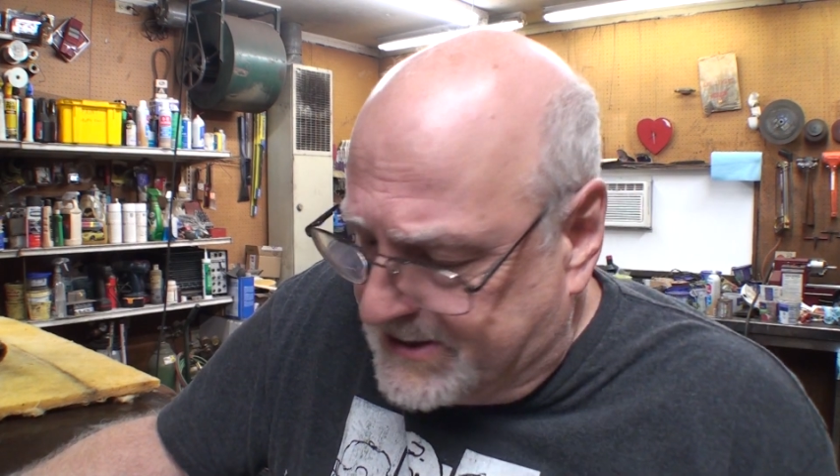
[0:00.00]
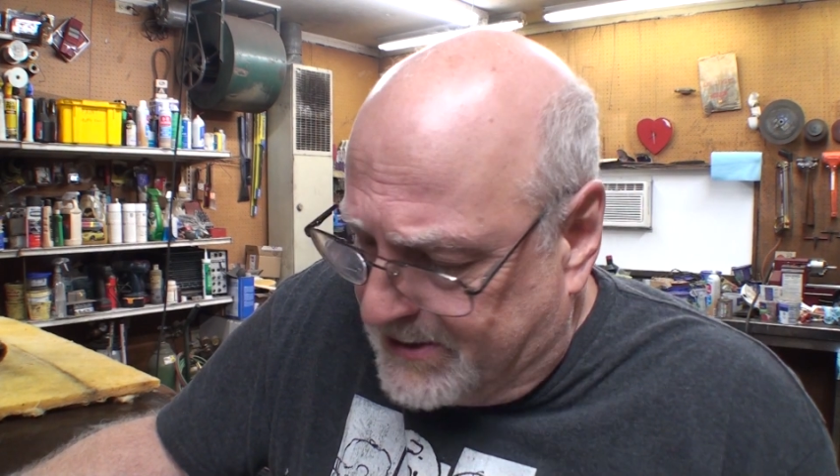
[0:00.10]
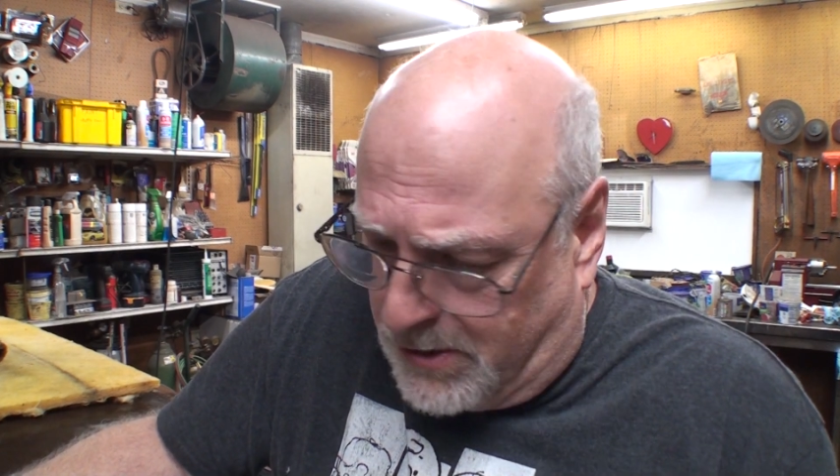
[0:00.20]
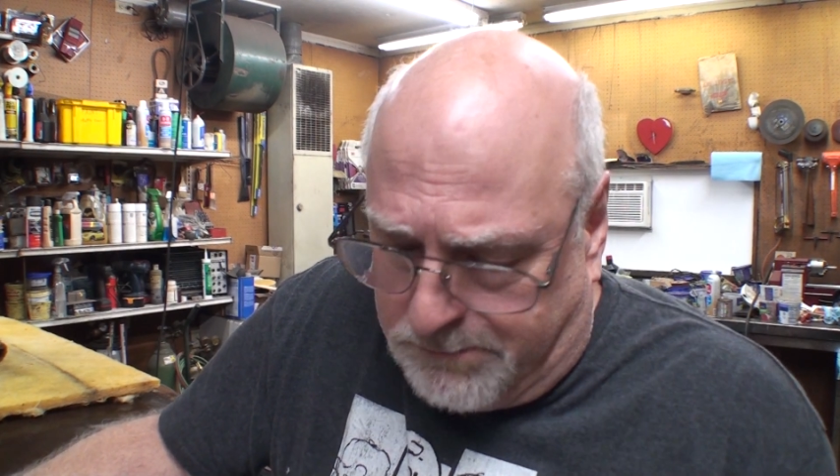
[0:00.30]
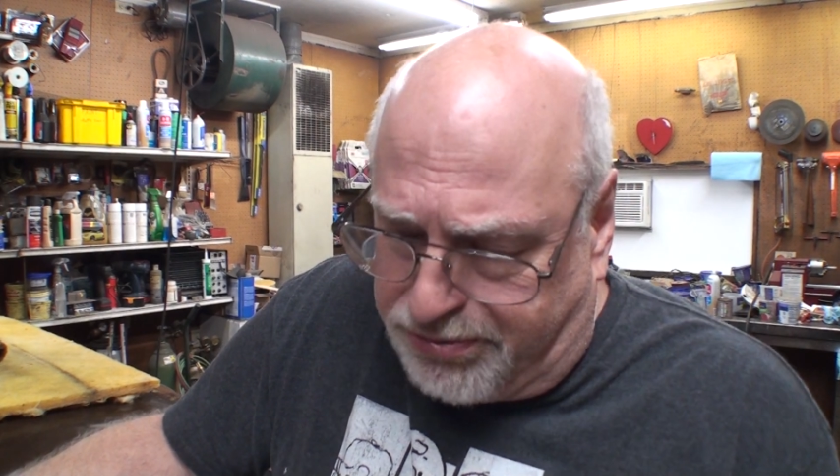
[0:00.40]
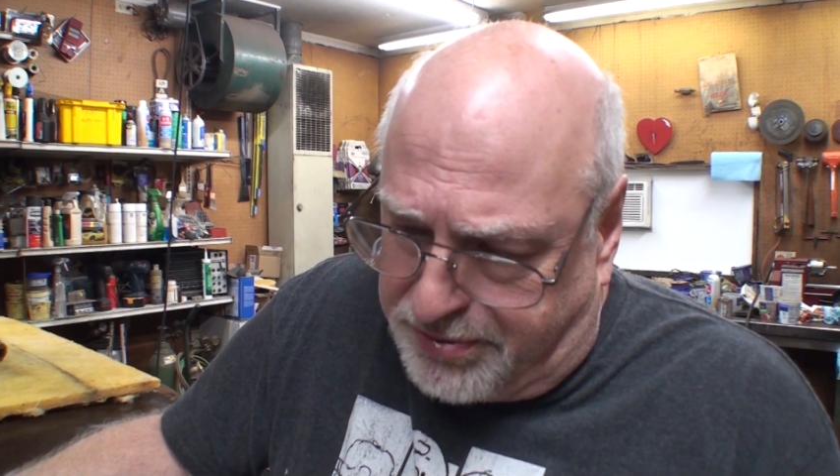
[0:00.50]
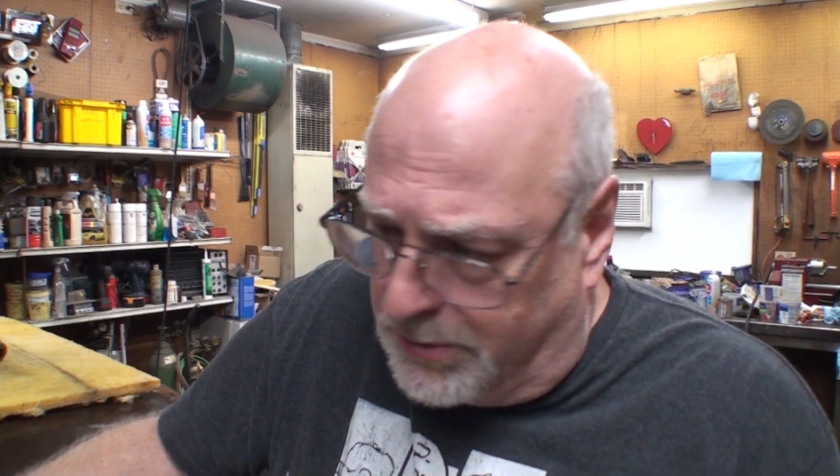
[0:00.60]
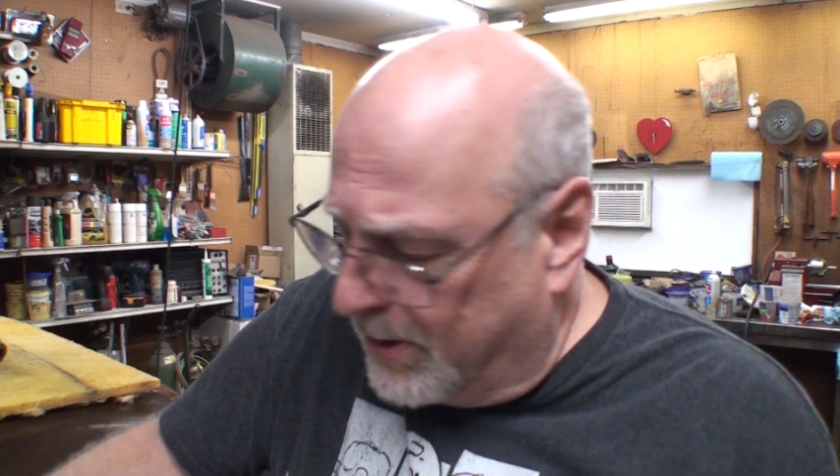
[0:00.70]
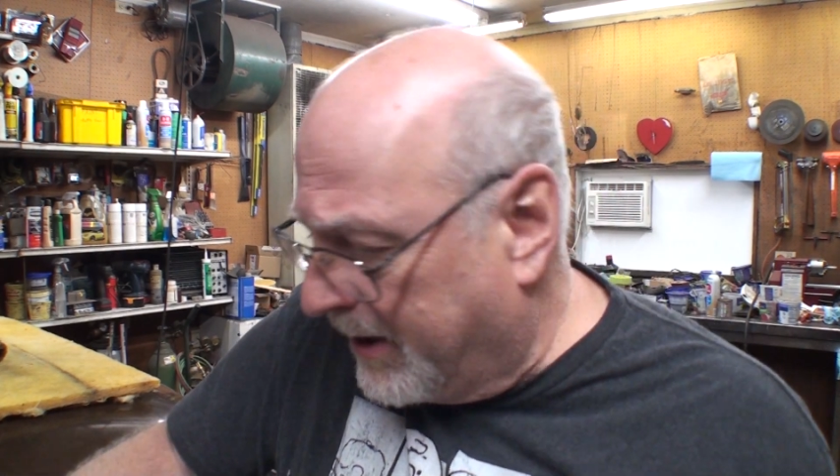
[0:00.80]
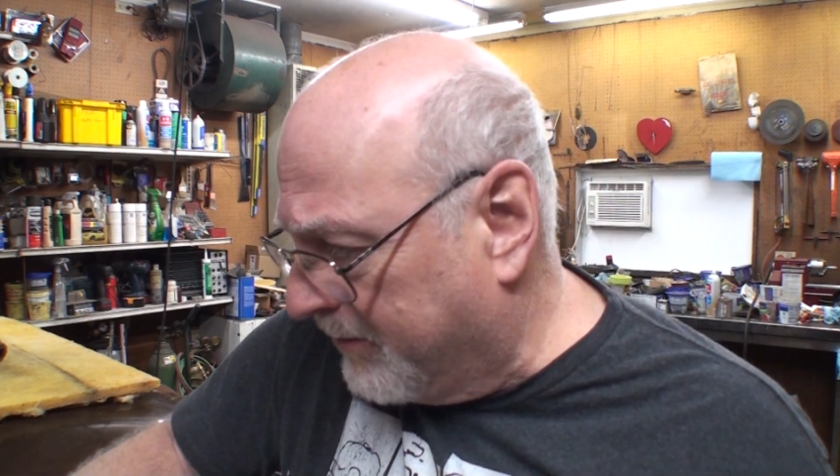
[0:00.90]
so
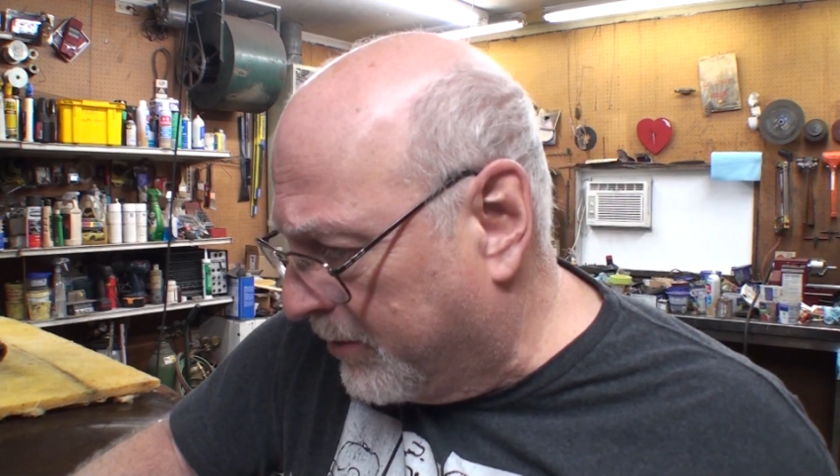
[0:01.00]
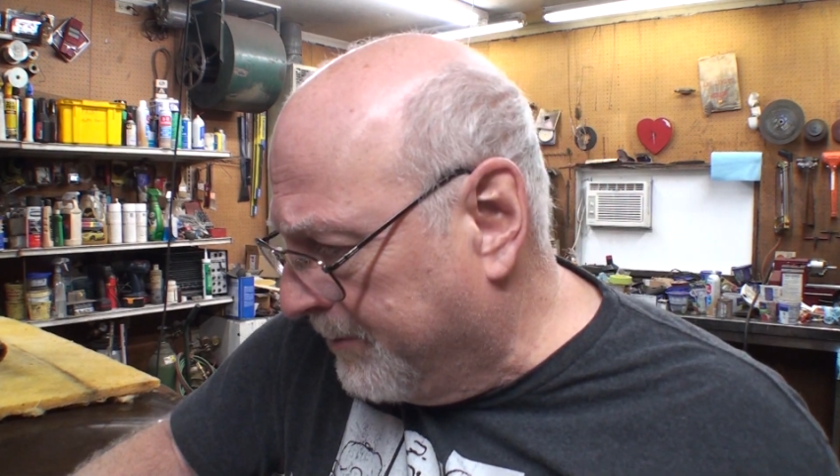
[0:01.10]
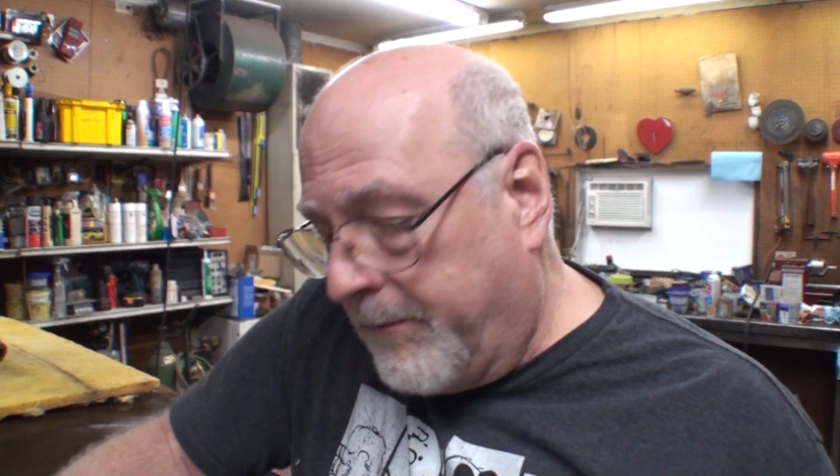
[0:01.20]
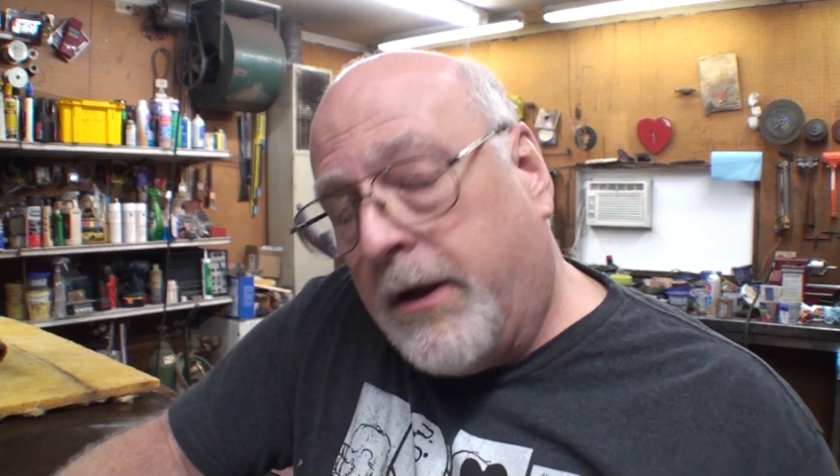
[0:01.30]
whatever.